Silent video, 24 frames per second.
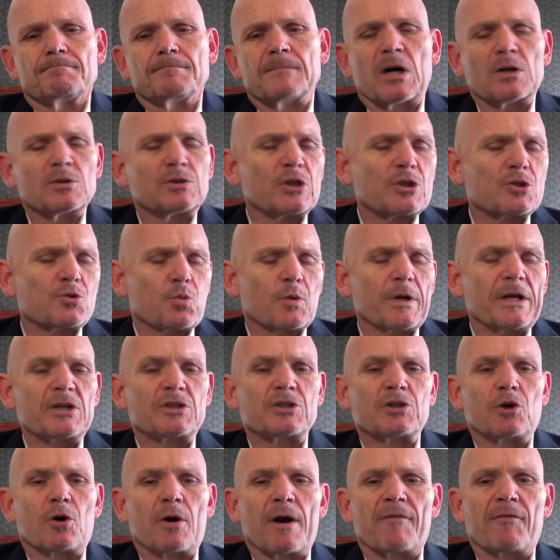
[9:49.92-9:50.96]
you know, just
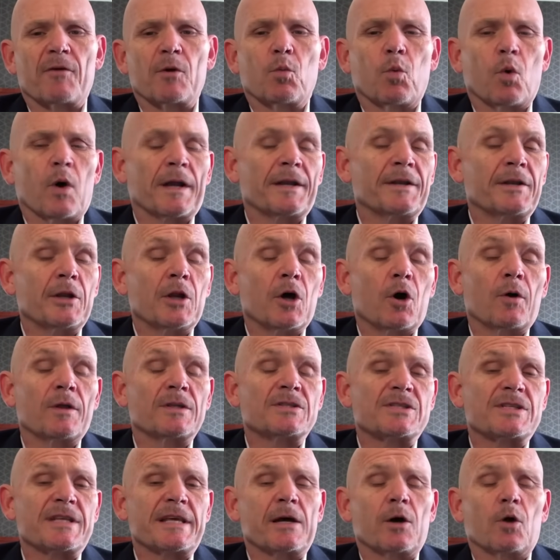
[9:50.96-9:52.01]
reassure everyone. You know,
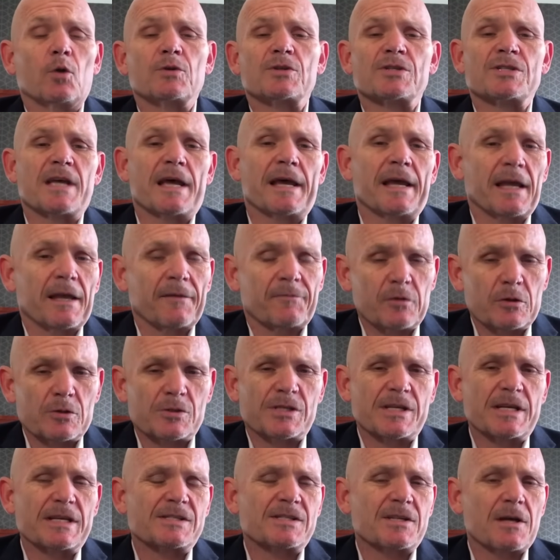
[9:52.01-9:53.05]
it's the old saying, if you
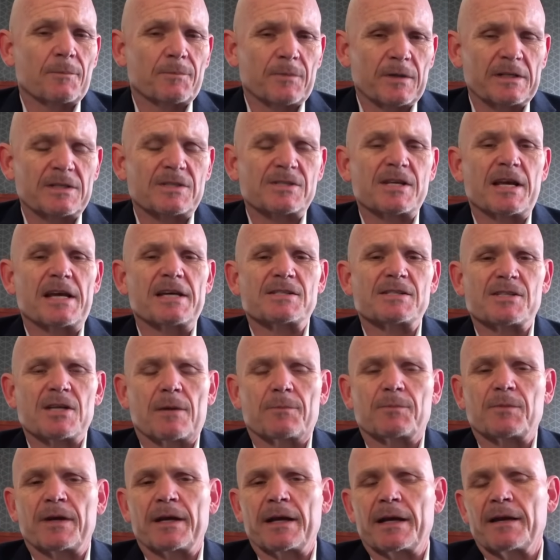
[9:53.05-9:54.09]
see something, say
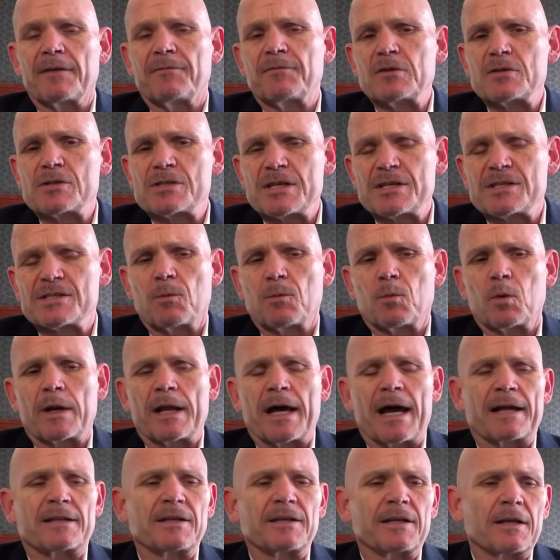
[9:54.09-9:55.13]
something. If you see someone
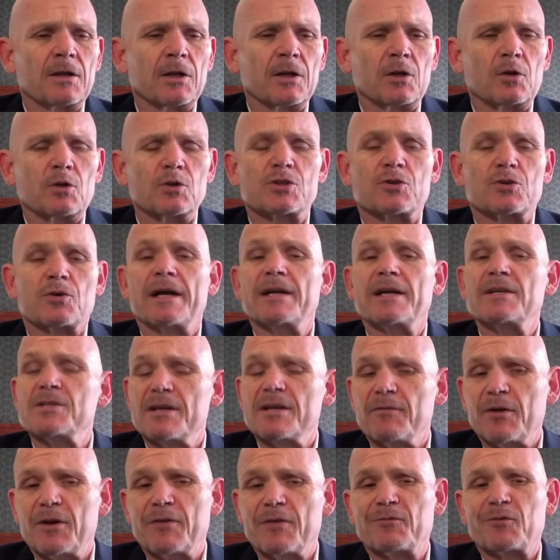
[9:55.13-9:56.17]
acting a little strange,
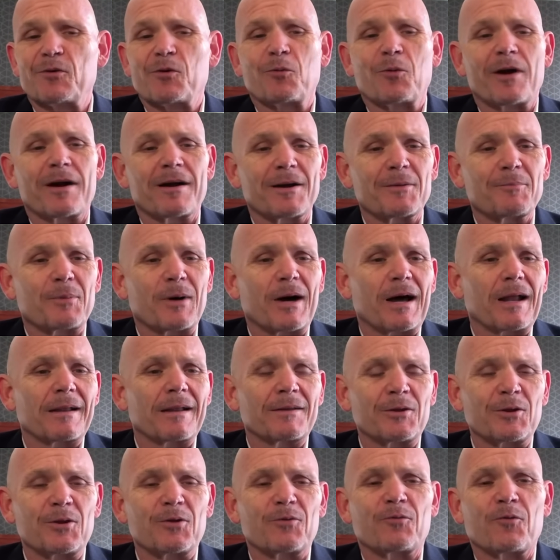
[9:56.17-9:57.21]
even if they're wearing a
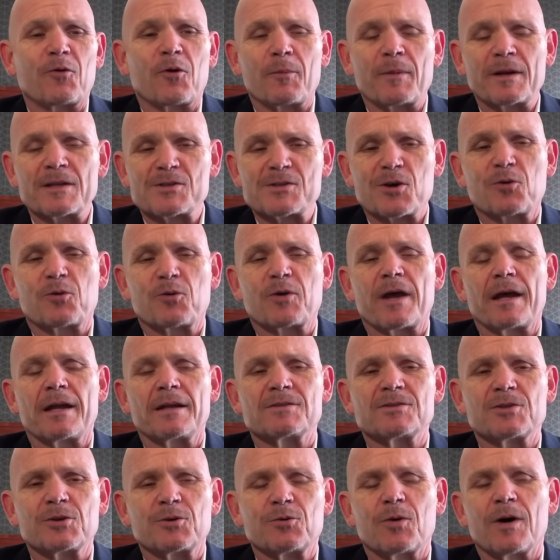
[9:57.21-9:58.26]
pilot uniform, it's okay
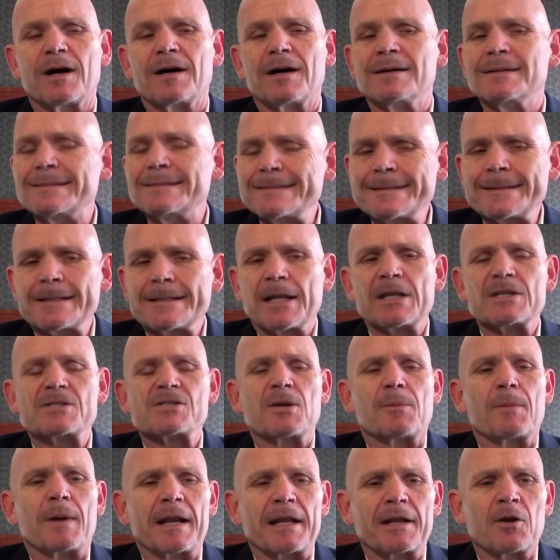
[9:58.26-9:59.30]
to uh, let
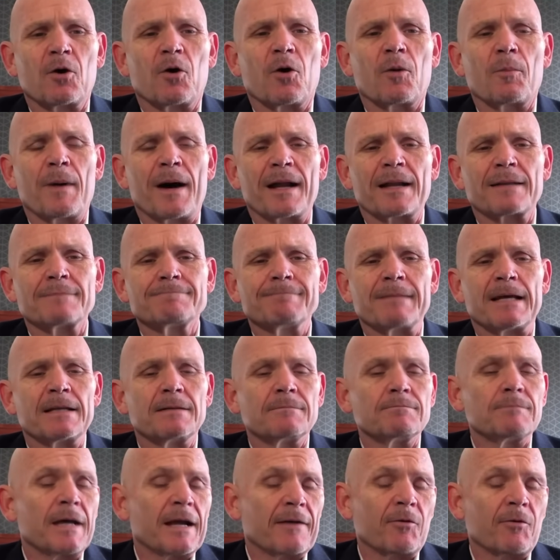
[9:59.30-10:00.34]
somebody know about it.
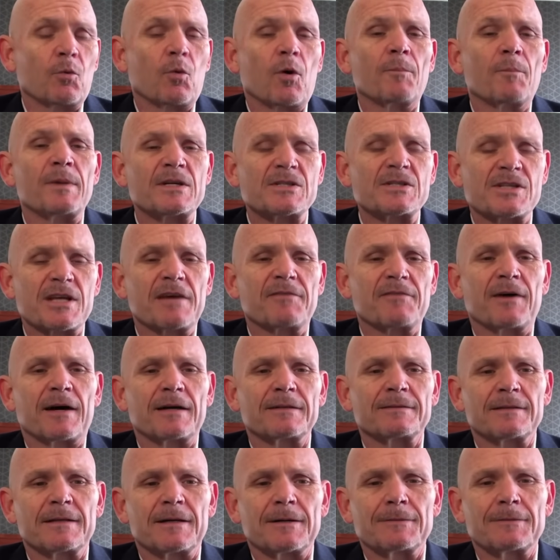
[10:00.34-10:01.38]
And everyone be safe
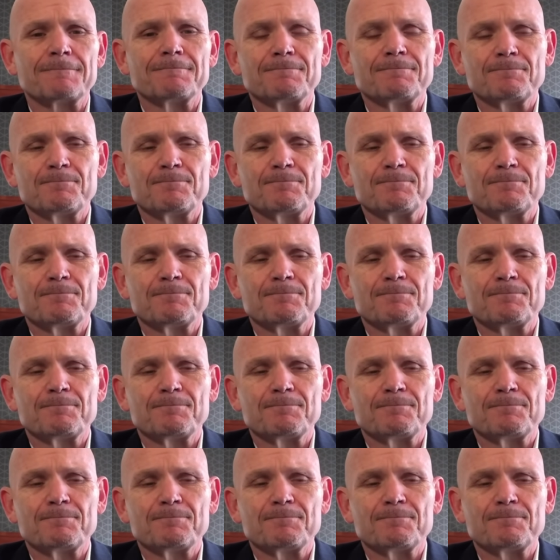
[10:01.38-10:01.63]
out there.